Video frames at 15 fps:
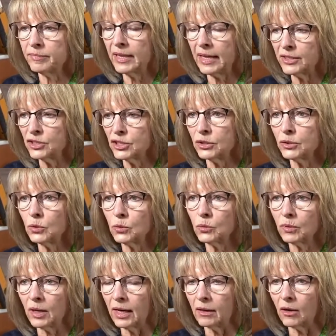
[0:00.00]
they
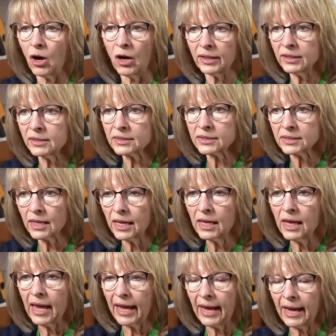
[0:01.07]
do audits,
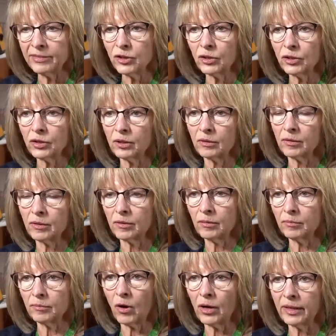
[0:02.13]
and they're
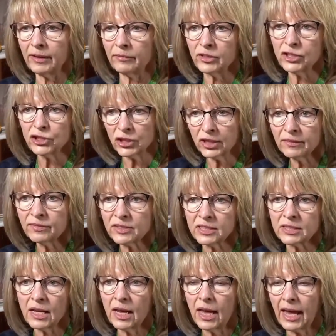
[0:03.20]
on every shift.